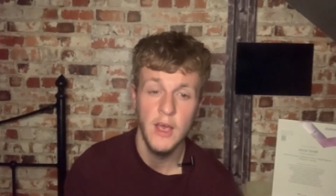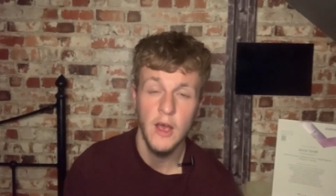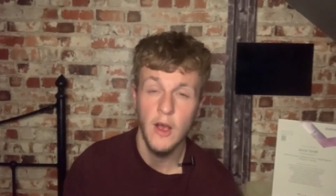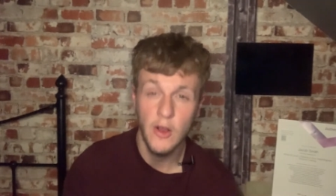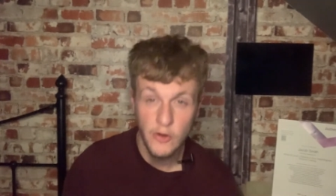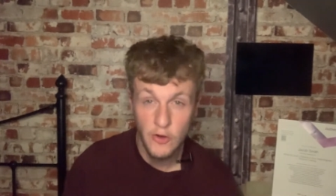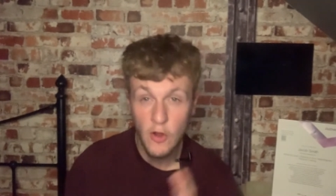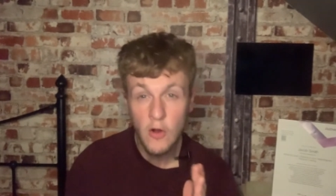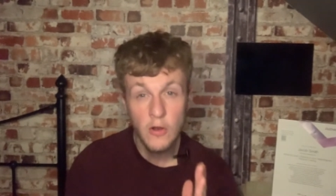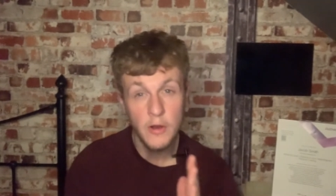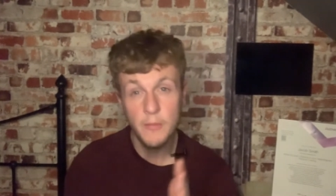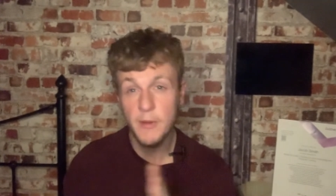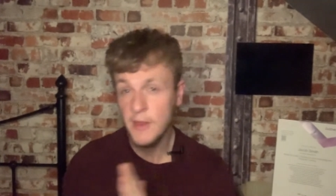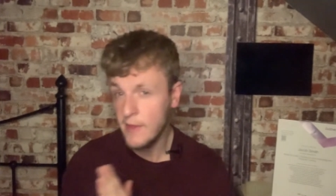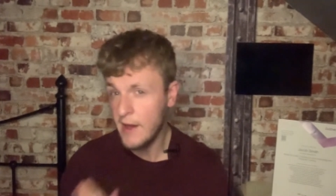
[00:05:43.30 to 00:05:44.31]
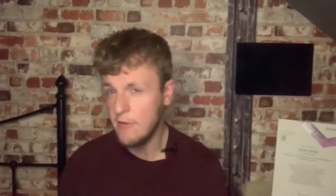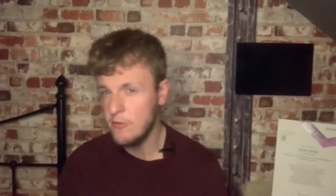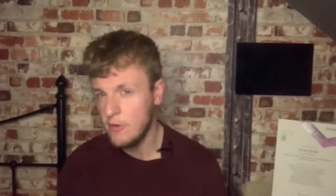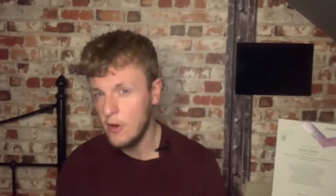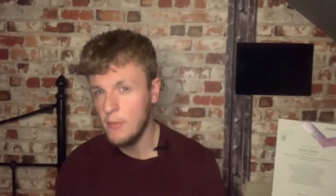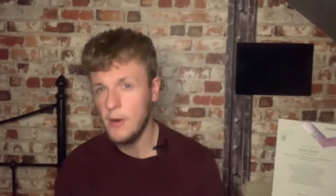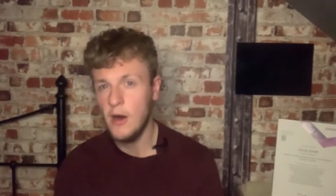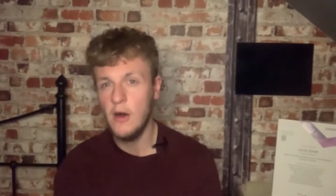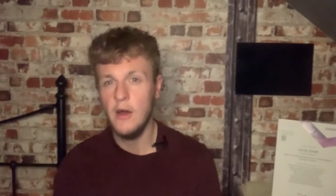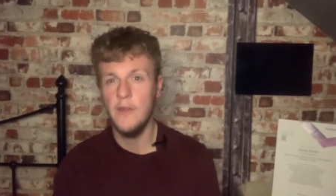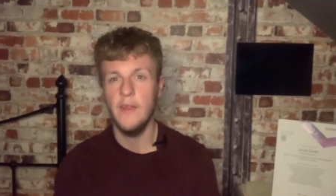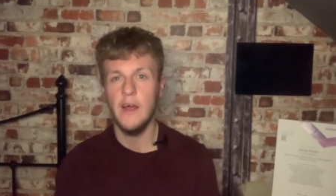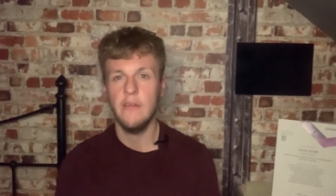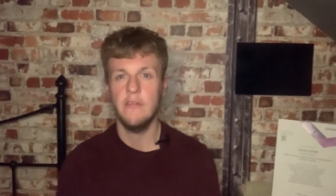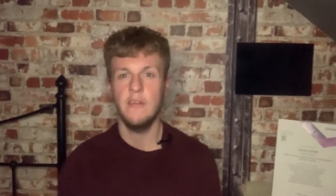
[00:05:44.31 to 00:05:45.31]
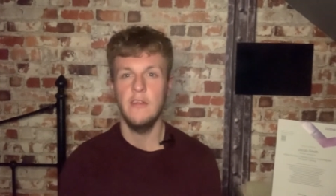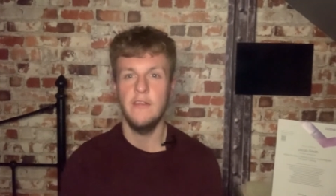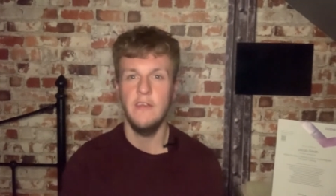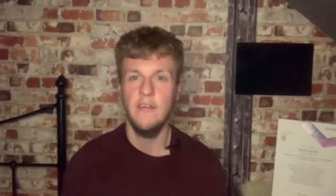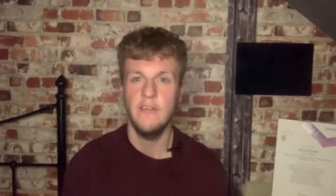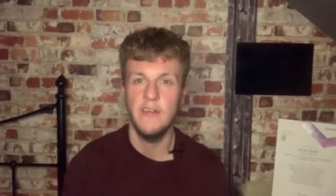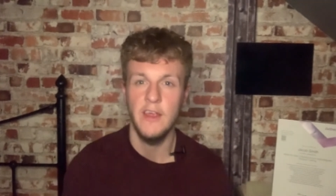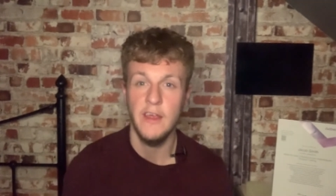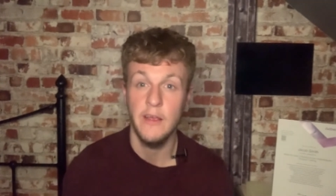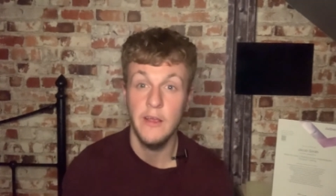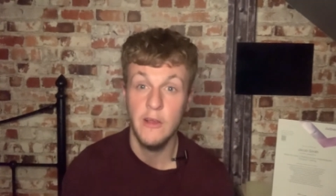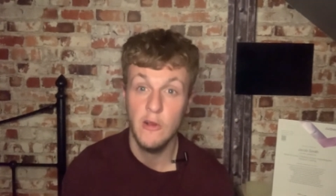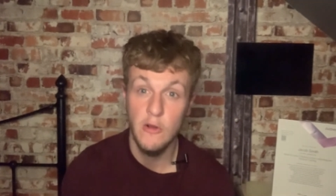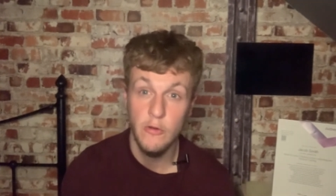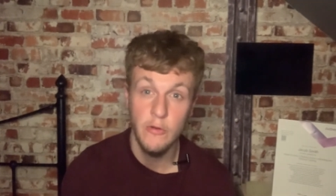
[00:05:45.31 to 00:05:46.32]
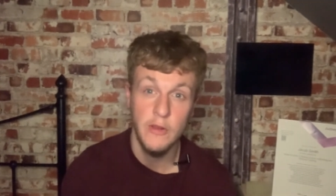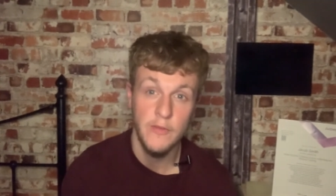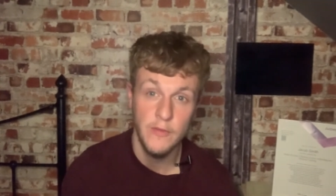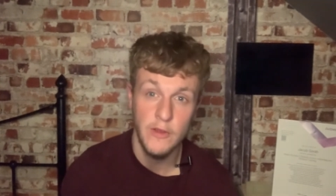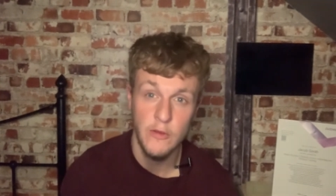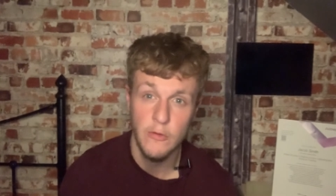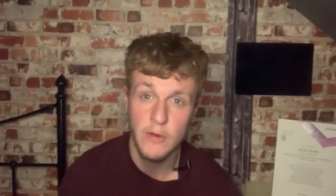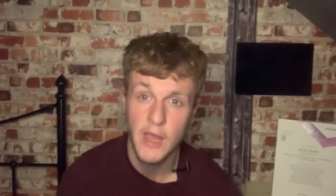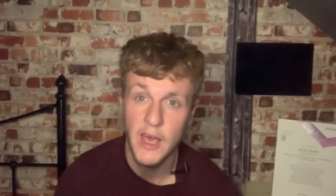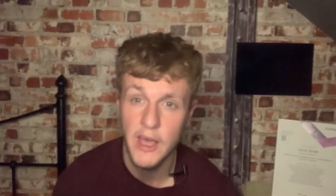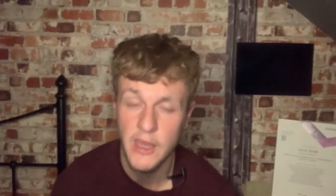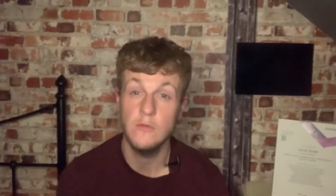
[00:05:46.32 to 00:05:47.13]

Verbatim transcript: are not going to be that far behind that statistic, including the UK.